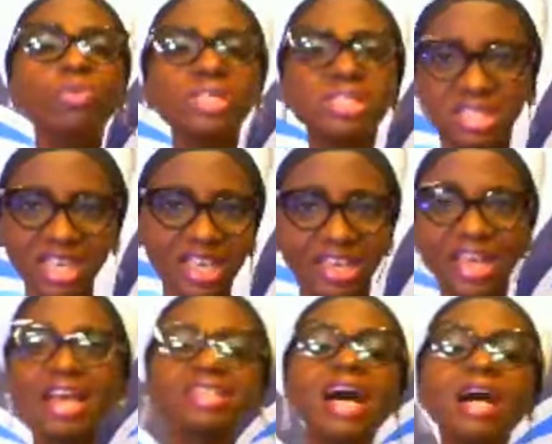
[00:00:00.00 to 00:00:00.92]
we say
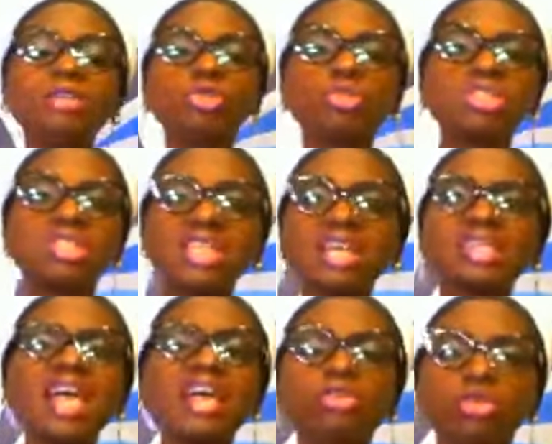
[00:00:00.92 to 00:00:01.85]
than to say
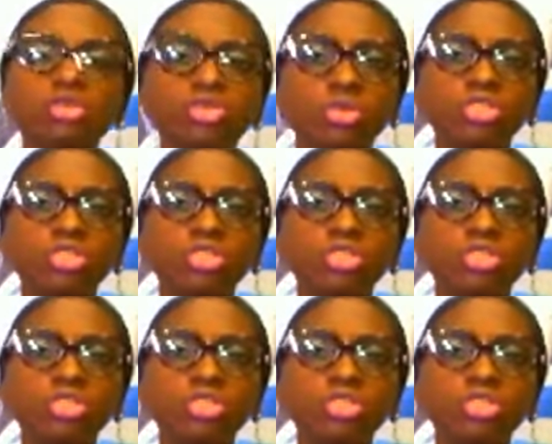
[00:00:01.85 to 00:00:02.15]
thank you to